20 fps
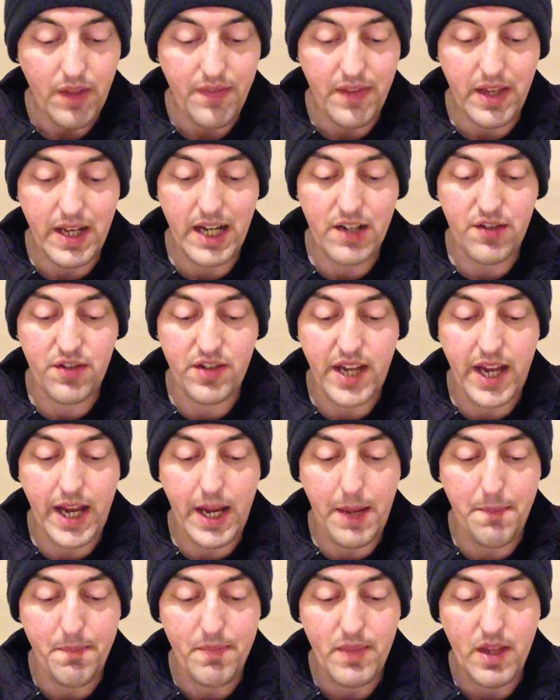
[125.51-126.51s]
The next
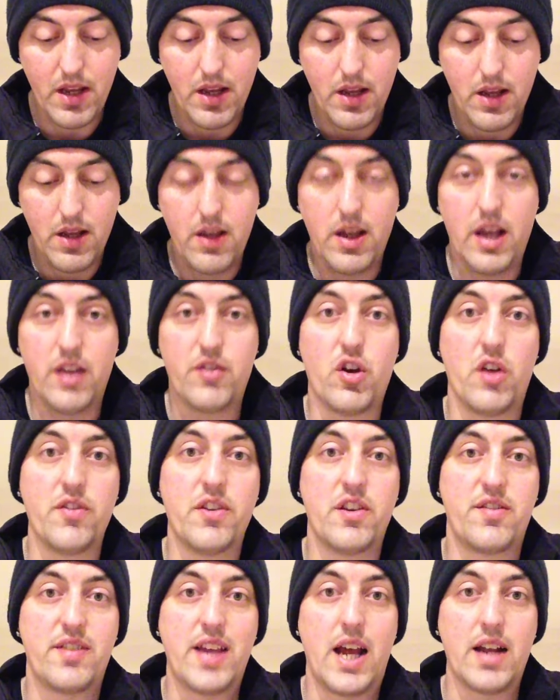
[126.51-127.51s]
game is on
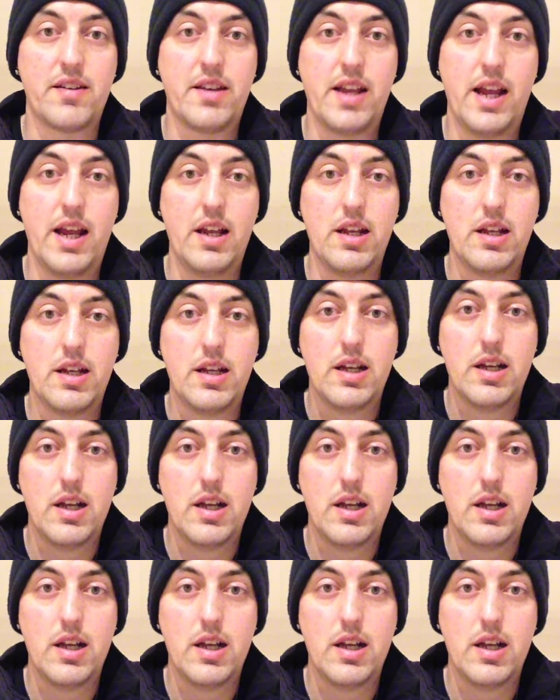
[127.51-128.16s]
the Saturday,